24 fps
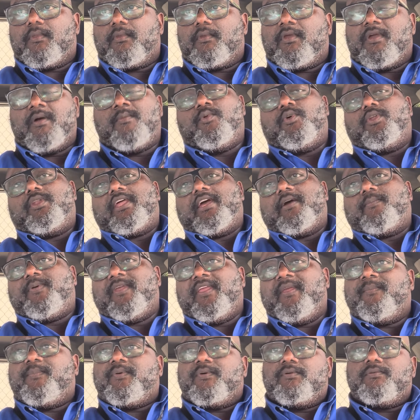Come on now,
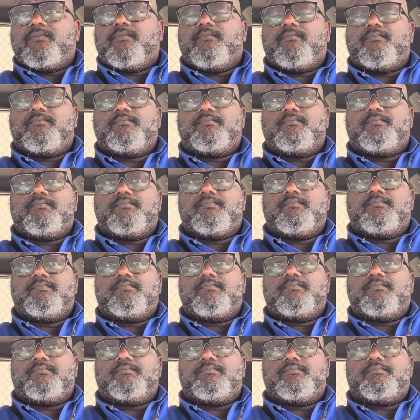people.
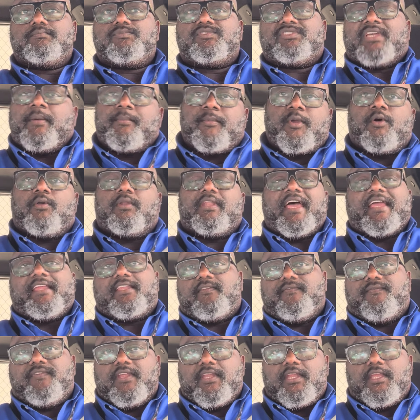Some gonna like
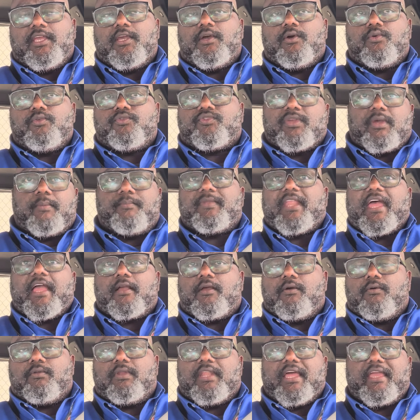the video, some not
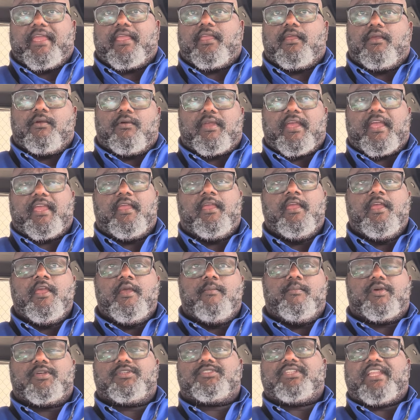gonna like it, okay?
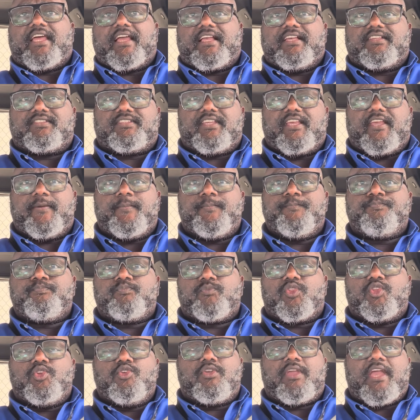Because like I said,
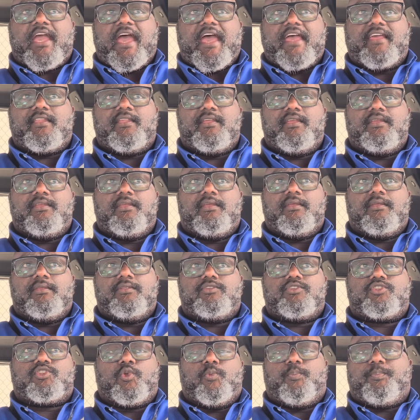you got
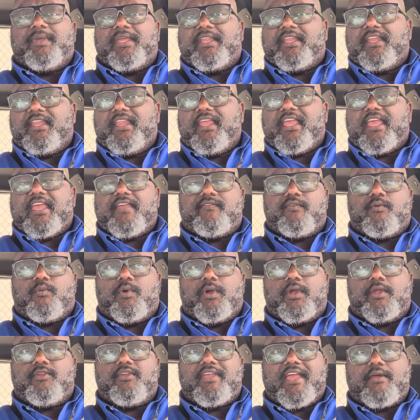stupidity
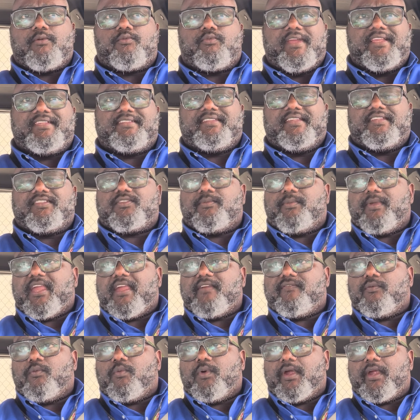everywhere. You got racism
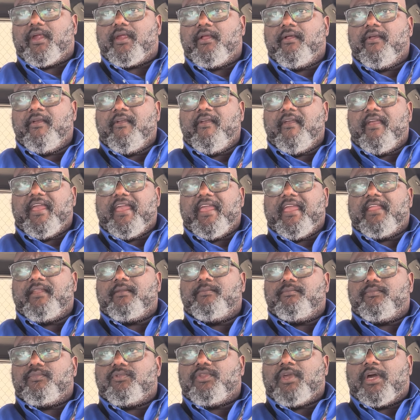everywhere.
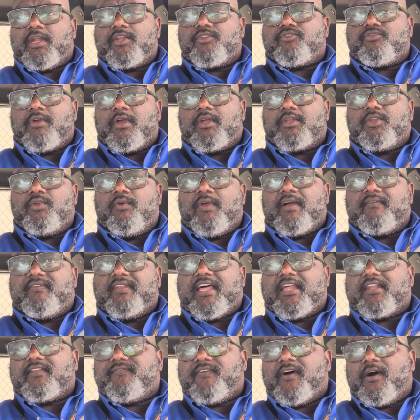And Donald Trump do have a
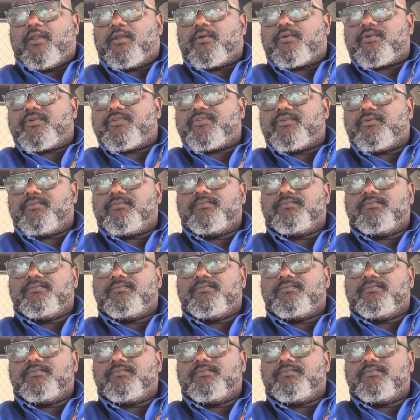lot of followers.